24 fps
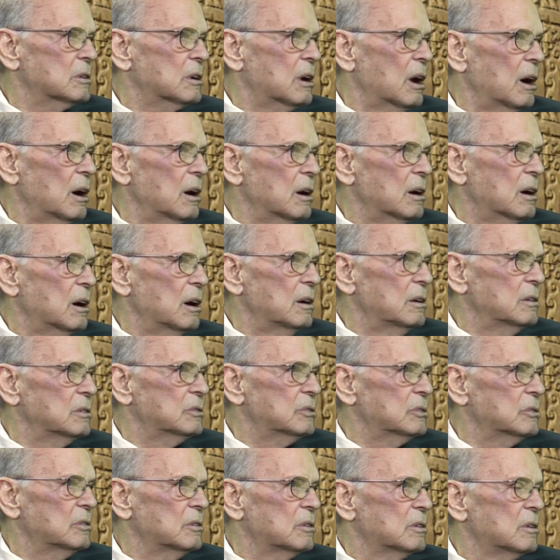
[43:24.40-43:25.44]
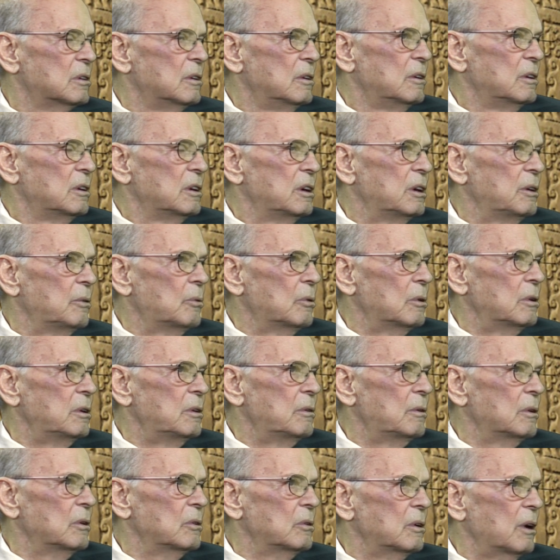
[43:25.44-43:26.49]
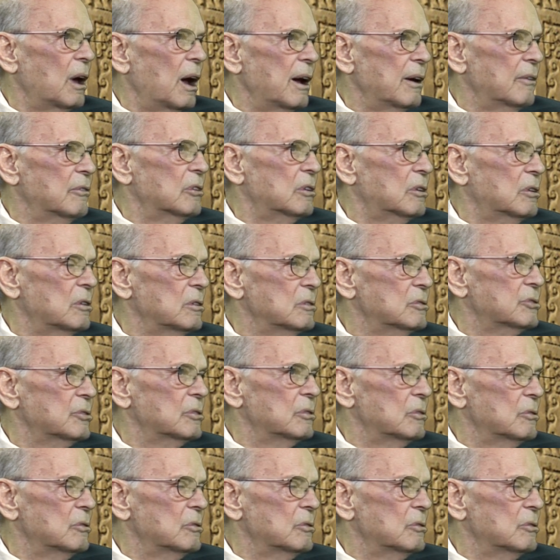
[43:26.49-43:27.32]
Carl Sauer. Sure. He wrote Agricultural